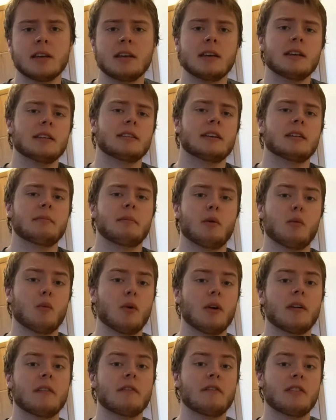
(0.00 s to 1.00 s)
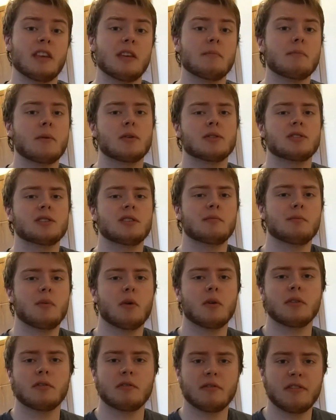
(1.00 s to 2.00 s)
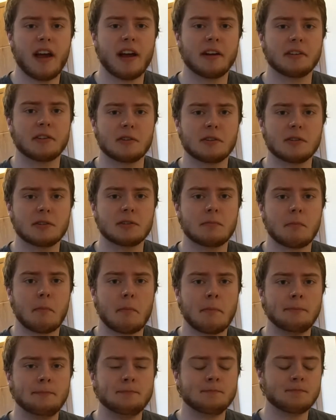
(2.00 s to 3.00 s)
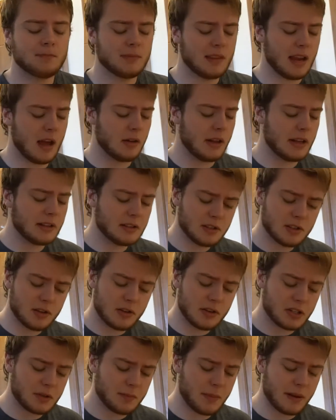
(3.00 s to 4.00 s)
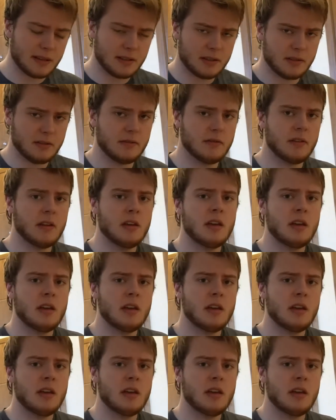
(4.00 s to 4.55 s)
is going to be one of the most important factors. Now, lenses are expensive,